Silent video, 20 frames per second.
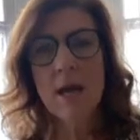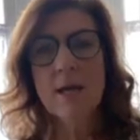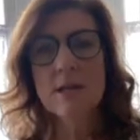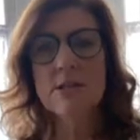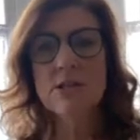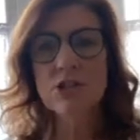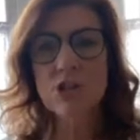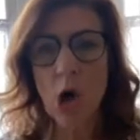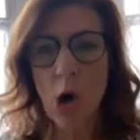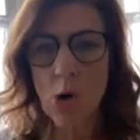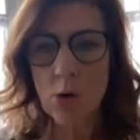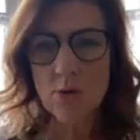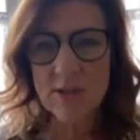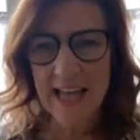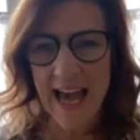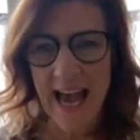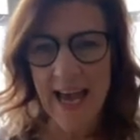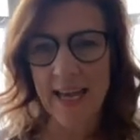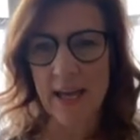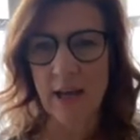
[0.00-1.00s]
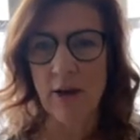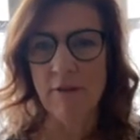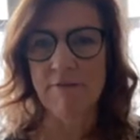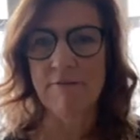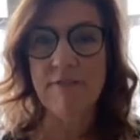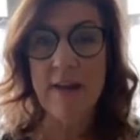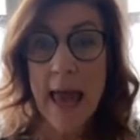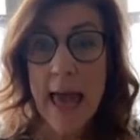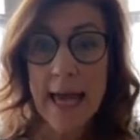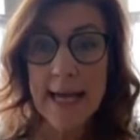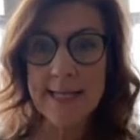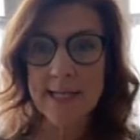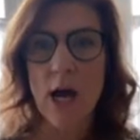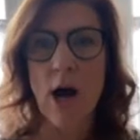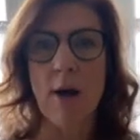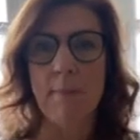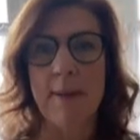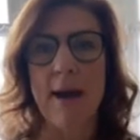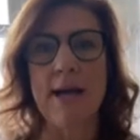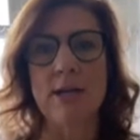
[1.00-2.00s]
Saul's anger flared
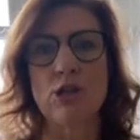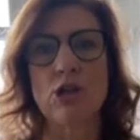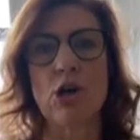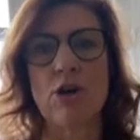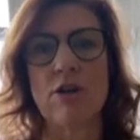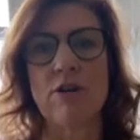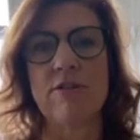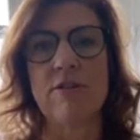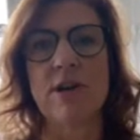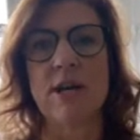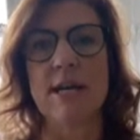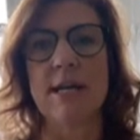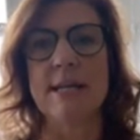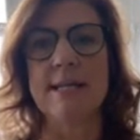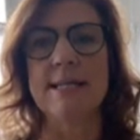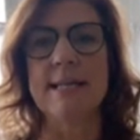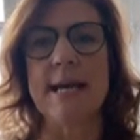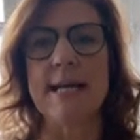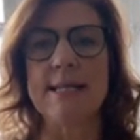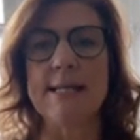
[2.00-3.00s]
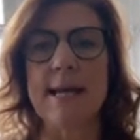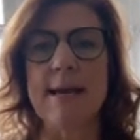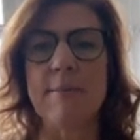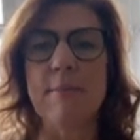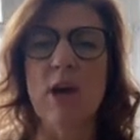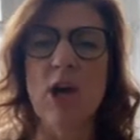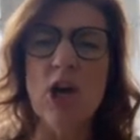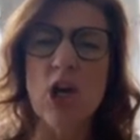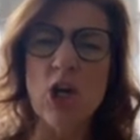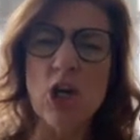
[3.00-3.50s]
up at Jonathan and he said to him,